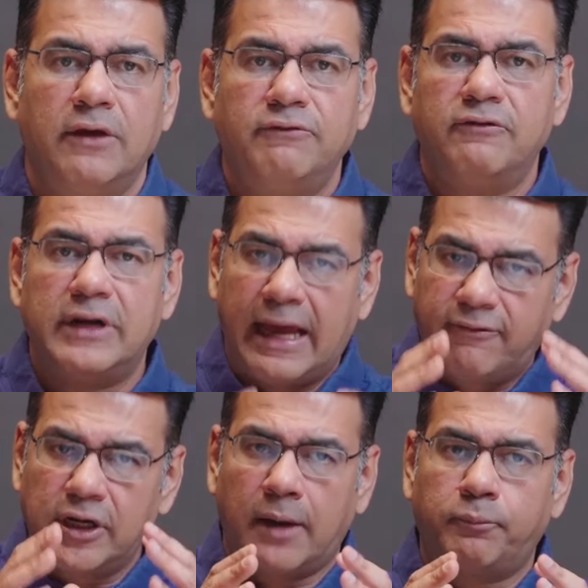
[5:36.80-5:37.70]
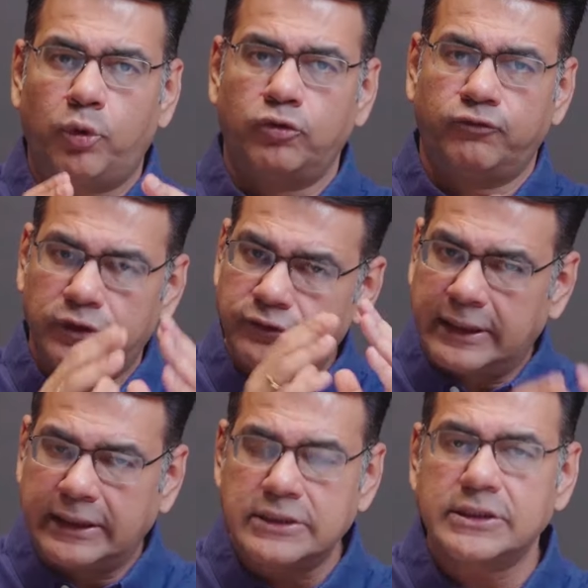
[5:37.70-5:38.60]
We will have an approach for
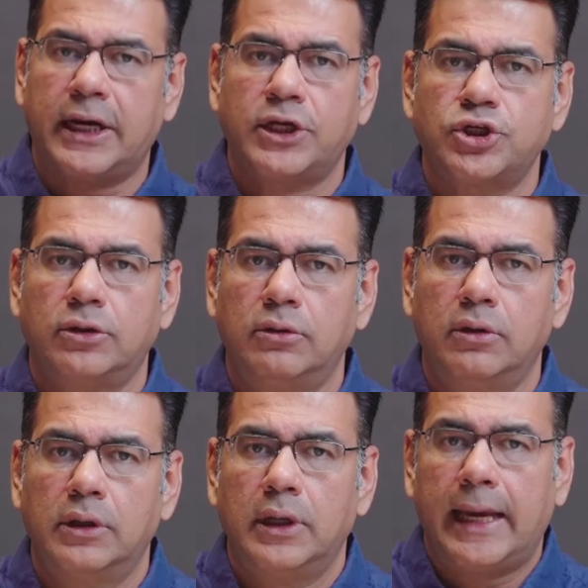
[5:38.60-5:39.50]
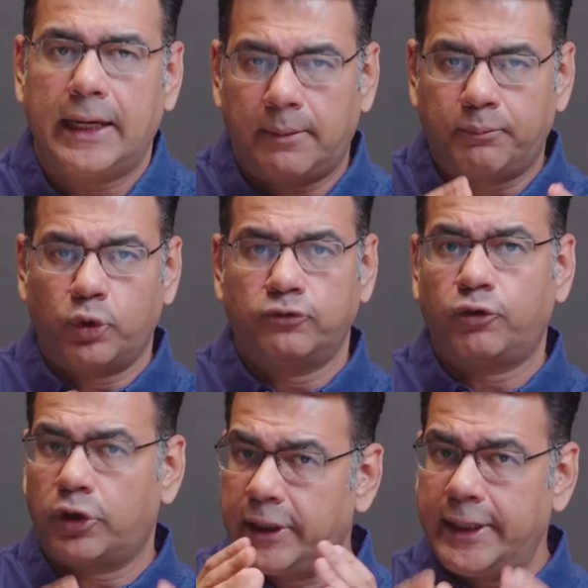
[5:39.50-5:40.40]
sentence correction, an approach
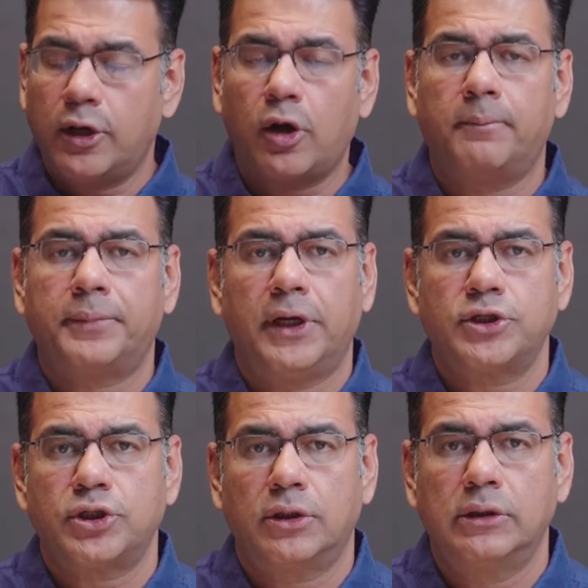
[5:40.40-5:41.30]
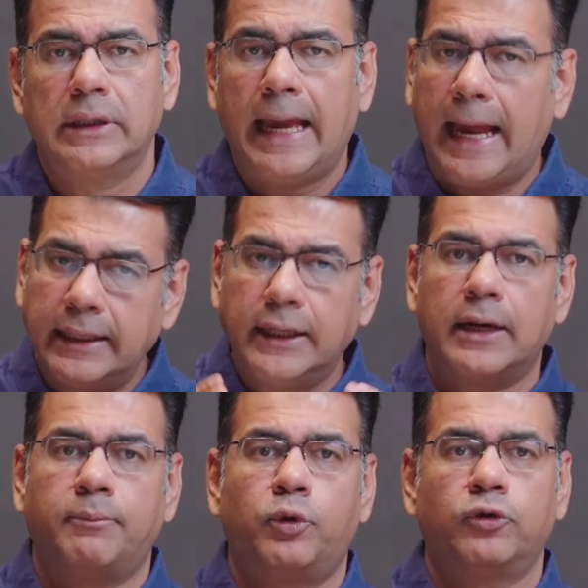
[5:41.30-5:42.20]
for reading comprehension, and an
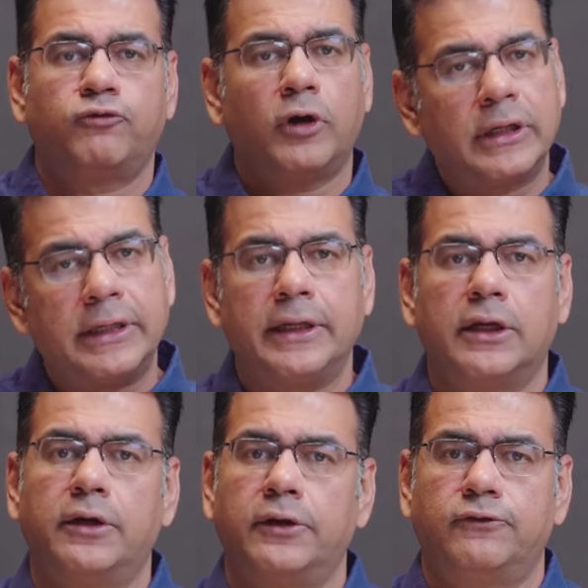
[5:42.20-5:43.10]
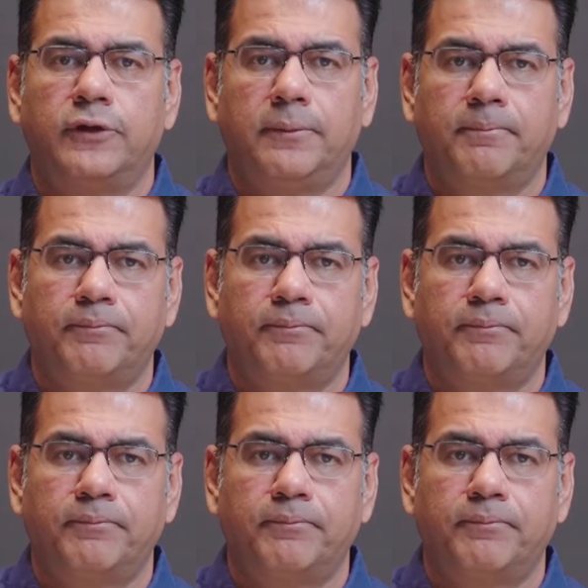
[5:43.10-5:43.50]
approach for critical reasoning.